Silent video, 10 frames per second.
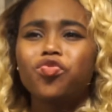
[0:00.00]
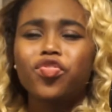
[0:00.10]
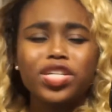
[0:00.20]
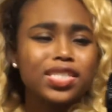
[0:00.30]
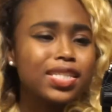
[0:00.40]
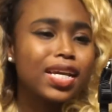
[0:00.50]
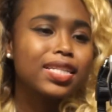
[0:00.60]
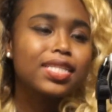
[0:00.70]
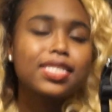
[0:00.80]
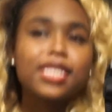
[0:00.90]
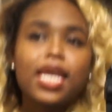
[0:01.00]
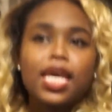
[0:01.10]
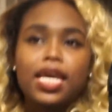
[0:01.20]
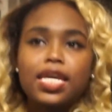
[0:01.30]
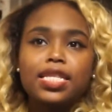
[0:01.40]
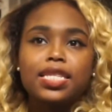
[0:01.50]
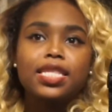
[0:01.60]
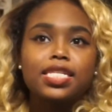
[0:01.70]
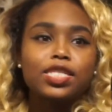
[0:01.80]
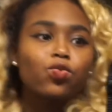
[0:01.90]
frizzy. Like this
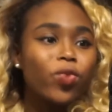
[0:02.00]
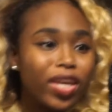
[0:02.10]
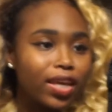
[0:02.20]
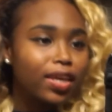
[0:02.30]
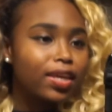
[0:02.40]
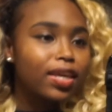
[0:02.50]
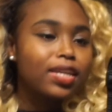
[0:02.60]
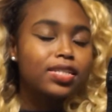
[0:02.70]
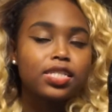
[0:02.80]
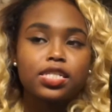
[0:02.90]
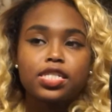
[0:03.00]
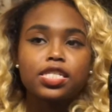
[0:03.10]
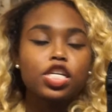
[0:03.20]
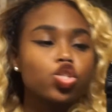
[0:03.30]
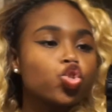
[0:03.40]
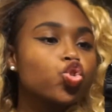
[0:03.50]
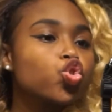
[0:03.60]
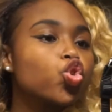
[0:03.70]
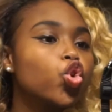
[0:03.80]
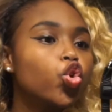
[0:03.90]
this wig, it, it just gets
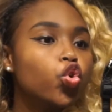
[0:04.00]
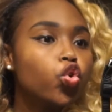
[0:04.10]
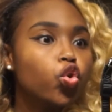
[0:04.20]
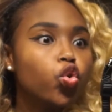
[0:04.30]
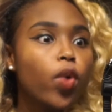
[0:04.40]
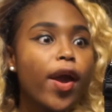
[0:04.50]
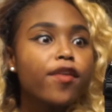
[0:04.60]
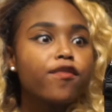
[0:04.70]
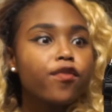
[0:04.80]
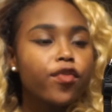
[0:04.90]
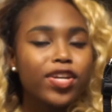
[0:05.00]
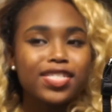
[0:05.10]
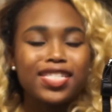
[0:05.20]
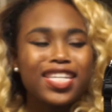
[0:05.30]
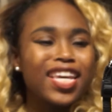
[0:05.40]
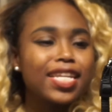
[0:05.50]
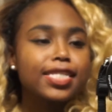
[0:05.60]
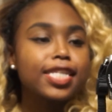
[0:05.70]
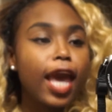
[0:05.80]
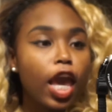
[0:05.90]
too frizzy and it
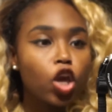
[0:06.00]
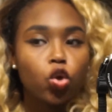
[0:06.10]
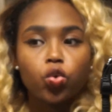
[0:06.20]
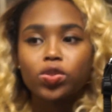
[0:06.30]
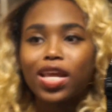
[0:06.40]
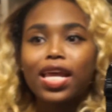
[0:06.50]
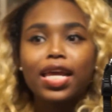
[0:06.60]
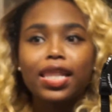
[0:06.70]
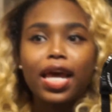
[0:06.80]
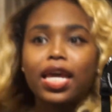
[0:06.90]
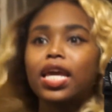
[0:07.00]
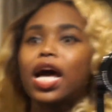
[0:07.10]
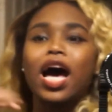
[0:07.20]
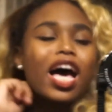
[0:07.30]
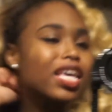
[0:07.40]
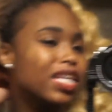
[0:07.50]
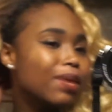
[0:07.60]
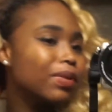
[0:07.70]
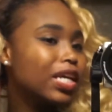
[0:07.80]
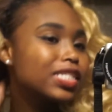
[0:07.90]
tangles. Like
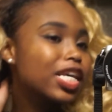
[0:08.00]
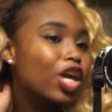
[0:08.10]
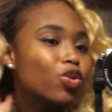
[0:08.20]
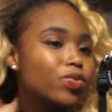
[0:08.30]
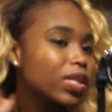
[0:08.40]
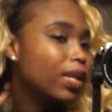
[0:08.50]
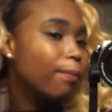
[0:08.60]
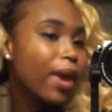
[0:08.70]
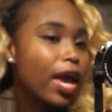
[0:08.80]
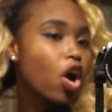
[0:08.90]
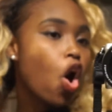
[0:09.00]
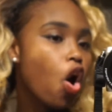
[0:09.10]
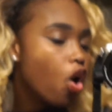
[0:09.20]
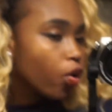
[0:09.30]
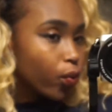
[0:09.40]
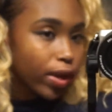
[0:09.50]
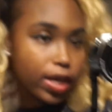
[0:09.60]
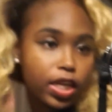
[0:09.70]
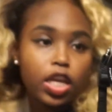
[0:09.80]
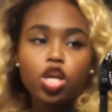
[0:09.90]
I'm getting tangles in the back
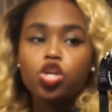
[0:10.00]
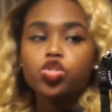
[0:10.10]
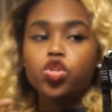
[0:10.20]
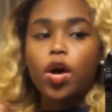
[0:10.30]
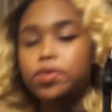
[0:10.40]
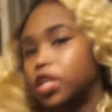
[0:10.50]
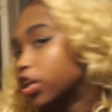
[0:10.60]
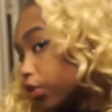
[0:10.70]
already. So I was like,